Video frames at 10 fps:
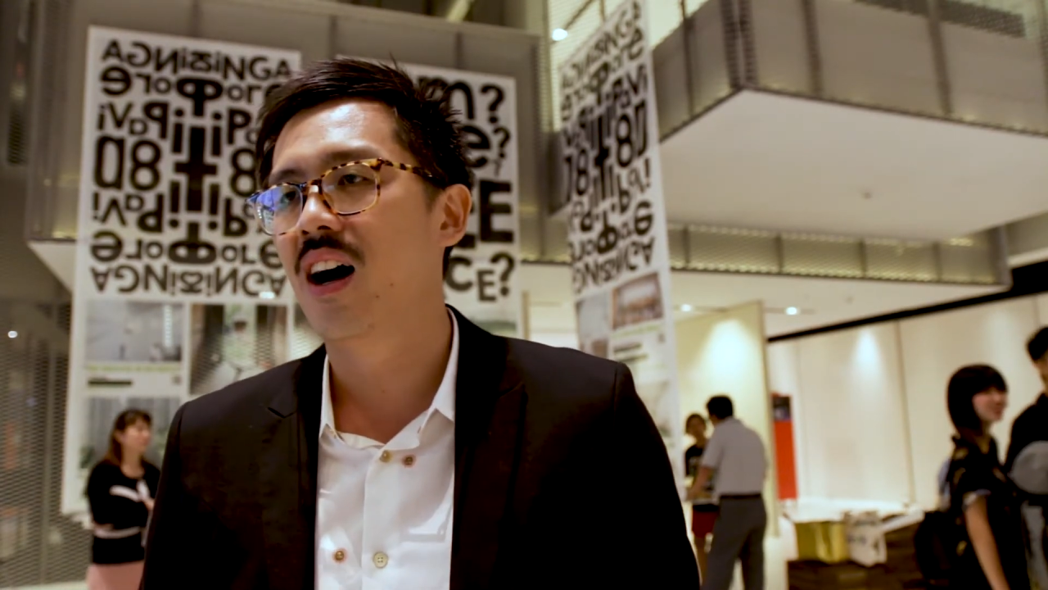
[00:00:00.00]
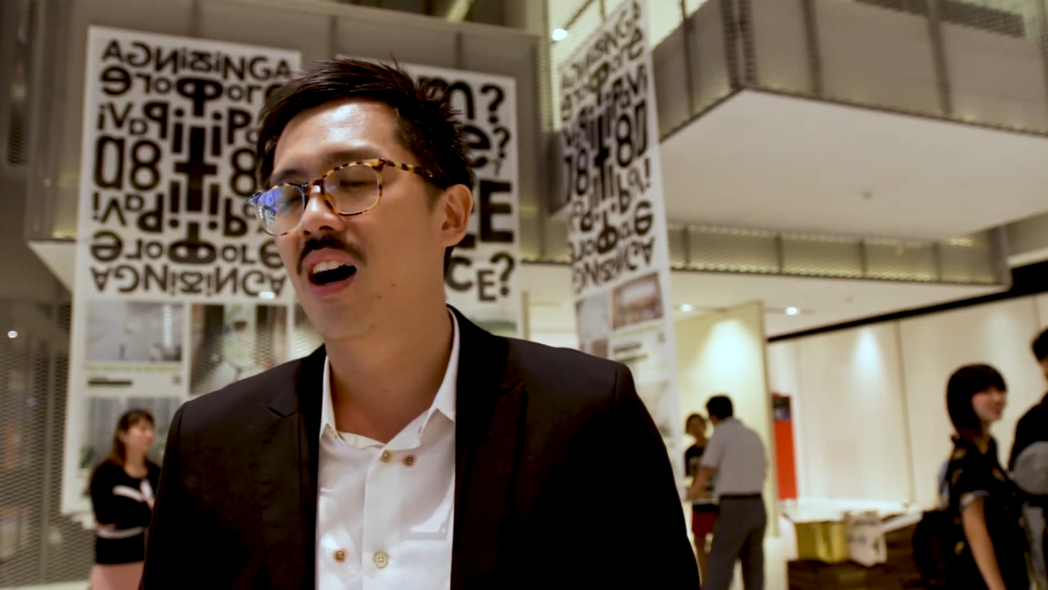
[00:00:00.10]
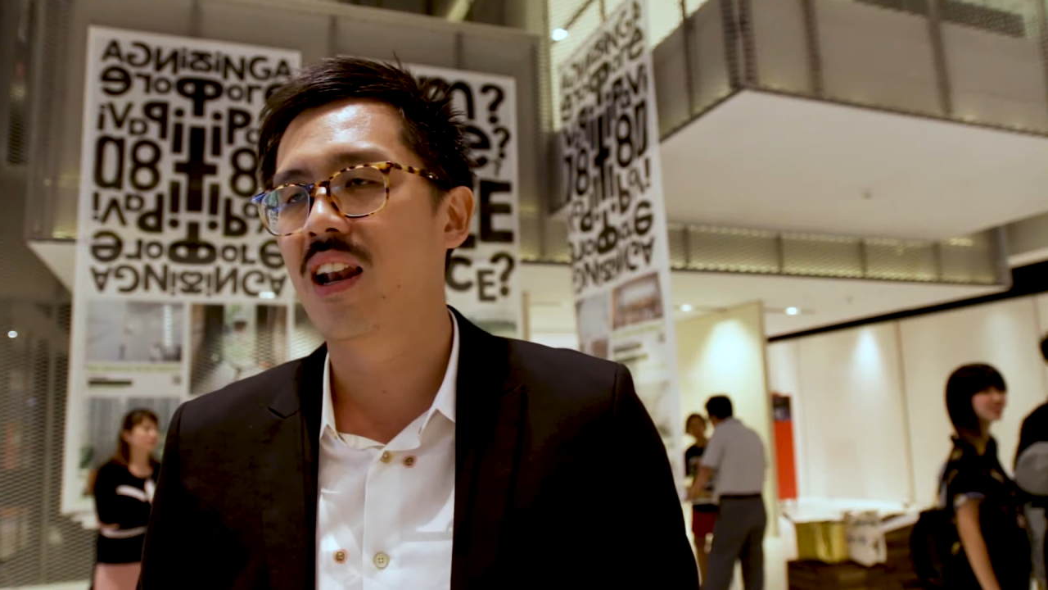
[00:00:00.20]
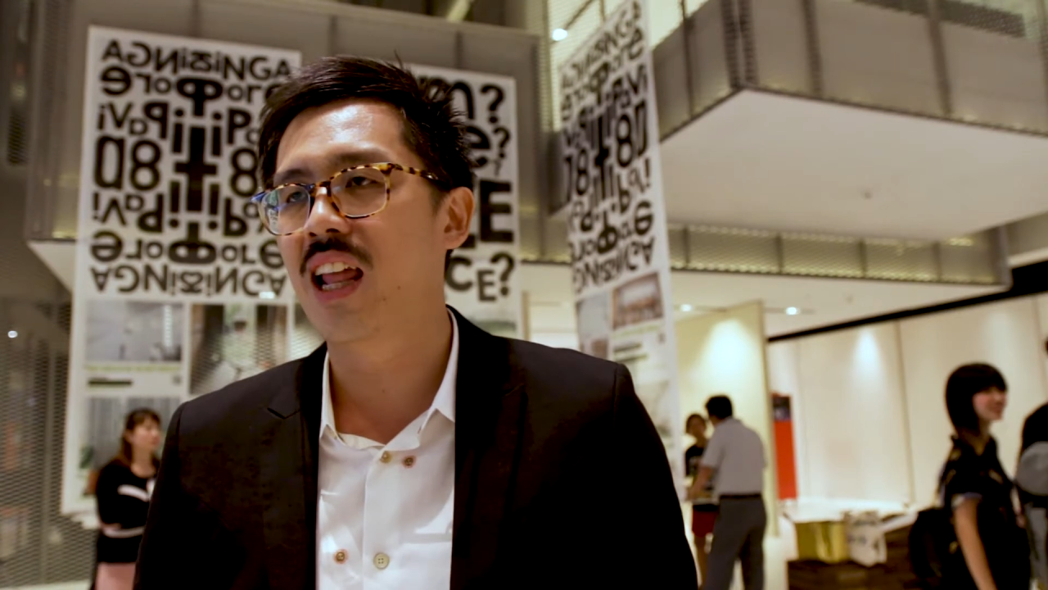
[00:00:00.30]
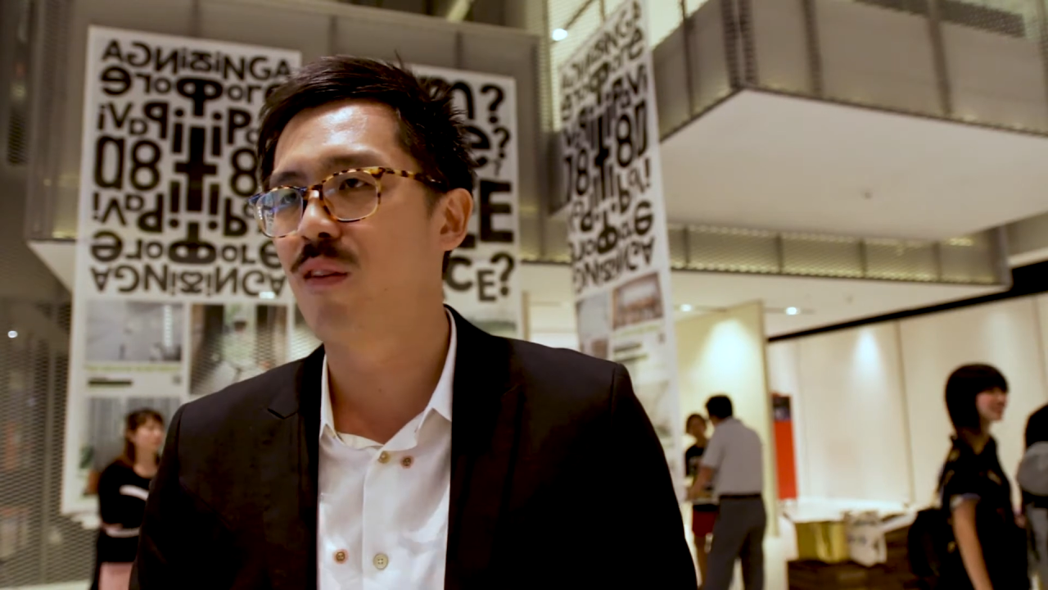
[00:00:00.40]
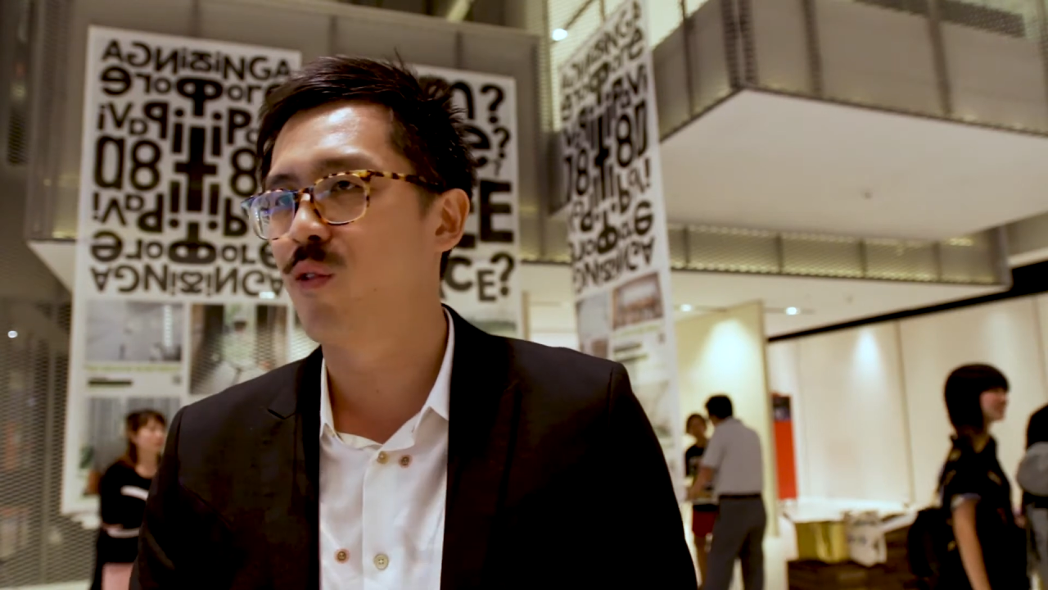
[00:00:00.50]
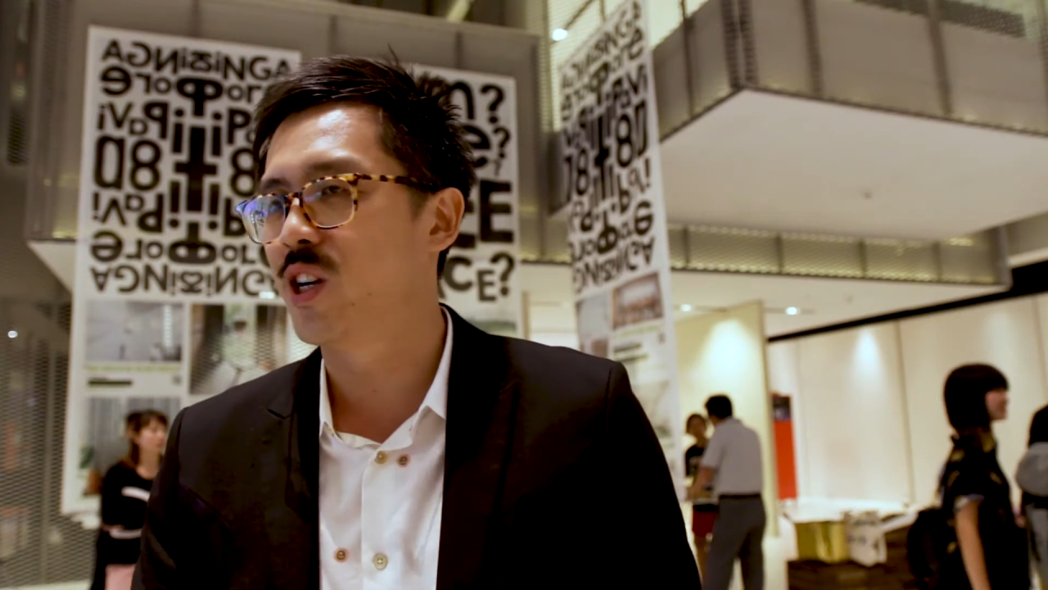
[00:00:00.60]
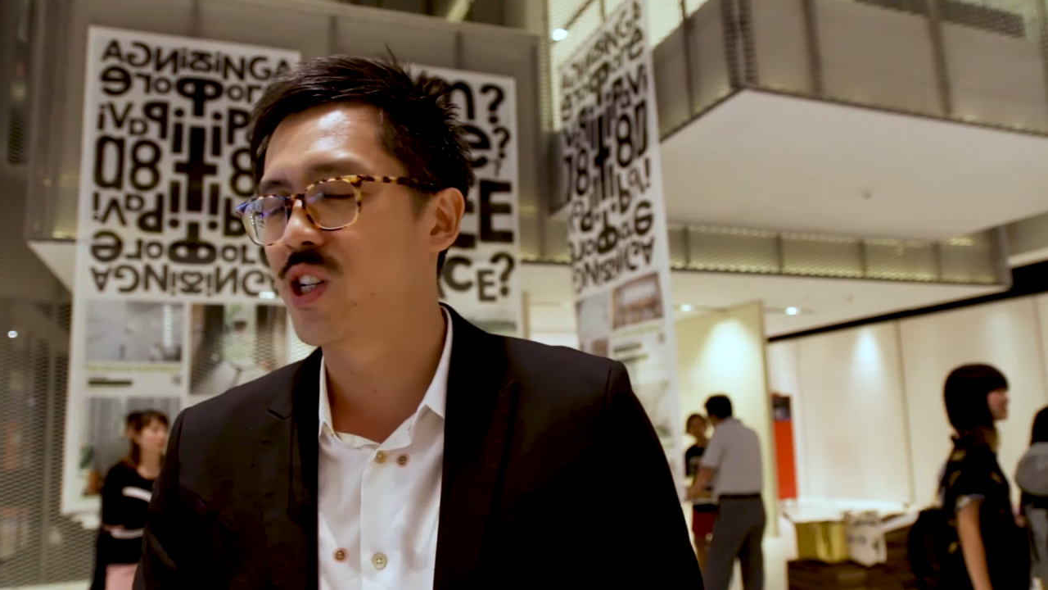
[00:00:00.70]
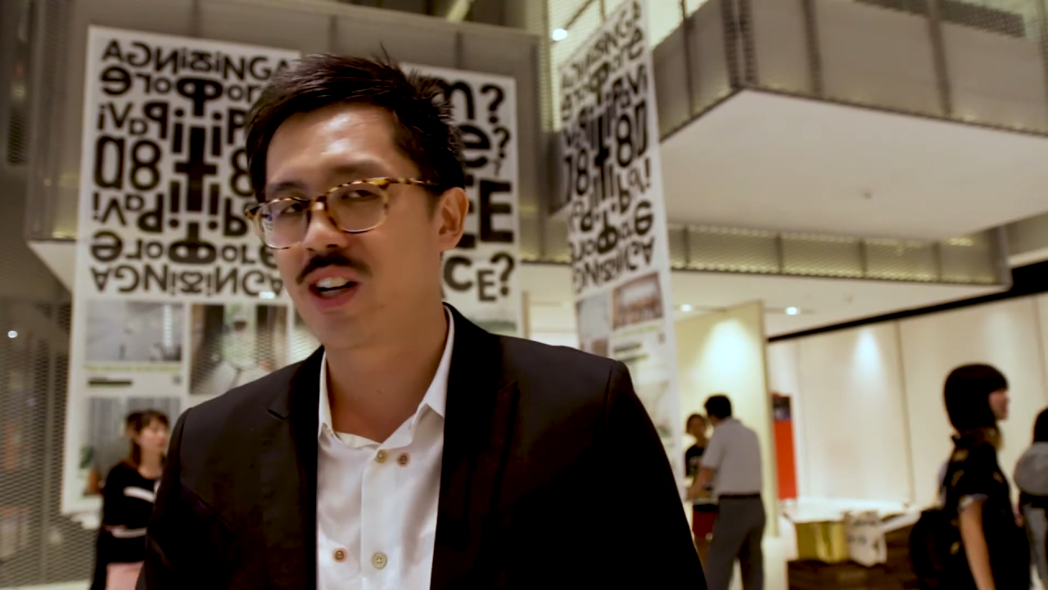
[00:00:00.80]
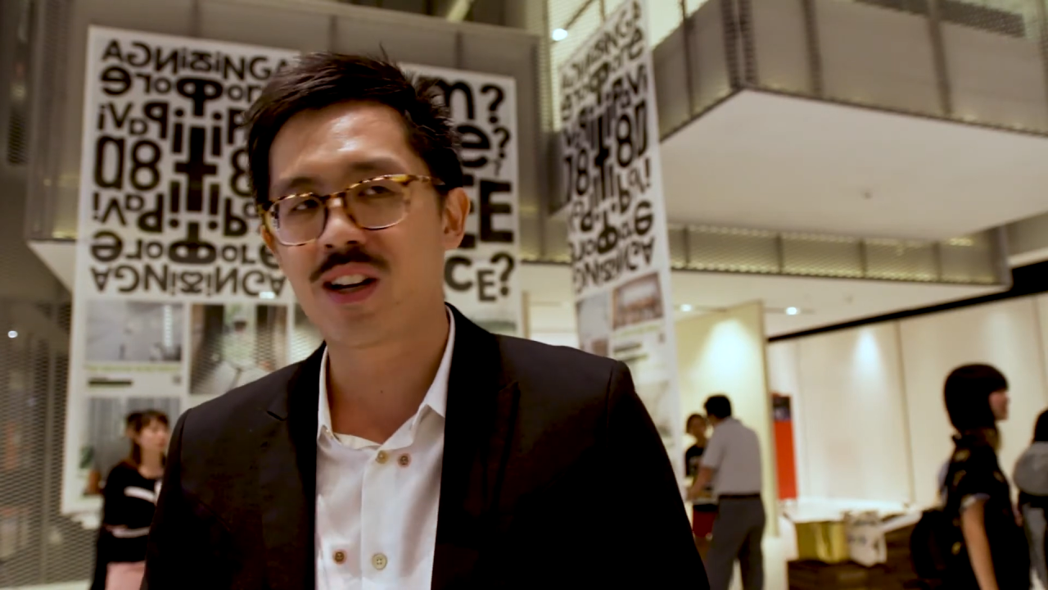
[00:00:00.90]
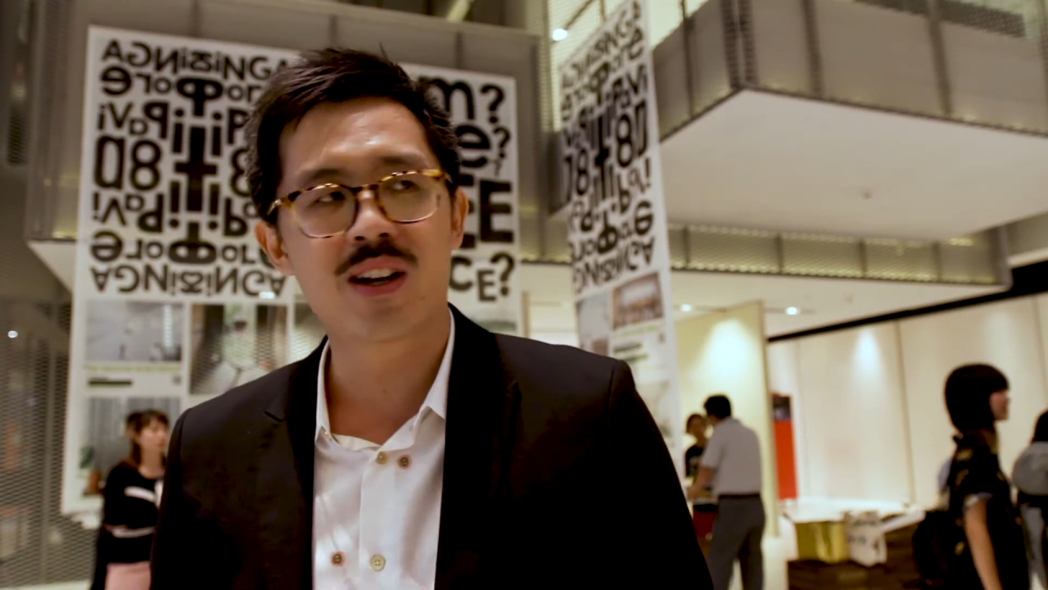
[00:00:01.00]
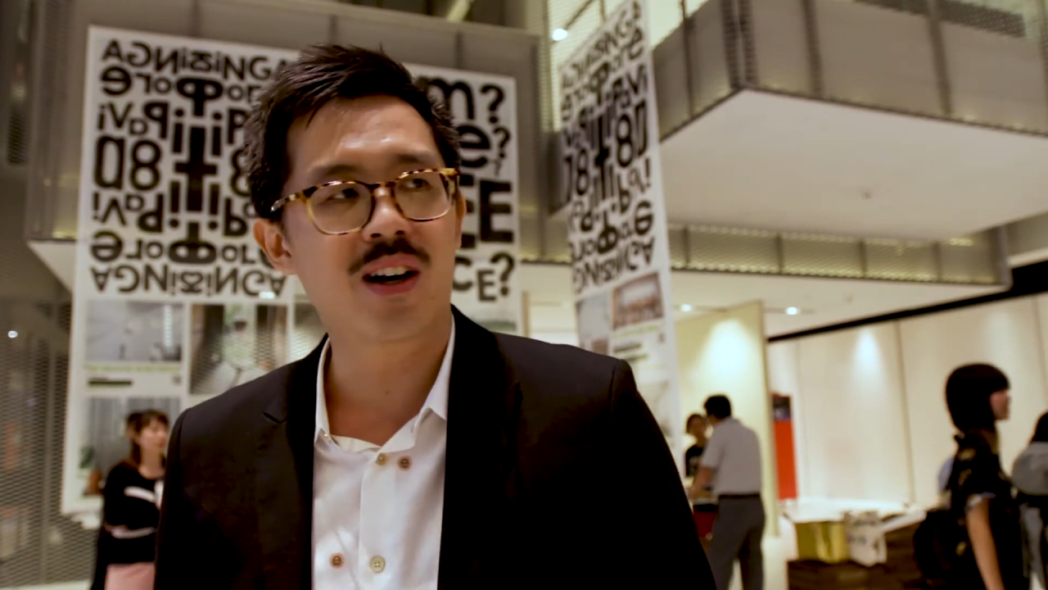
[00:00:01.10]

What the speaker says: leveraging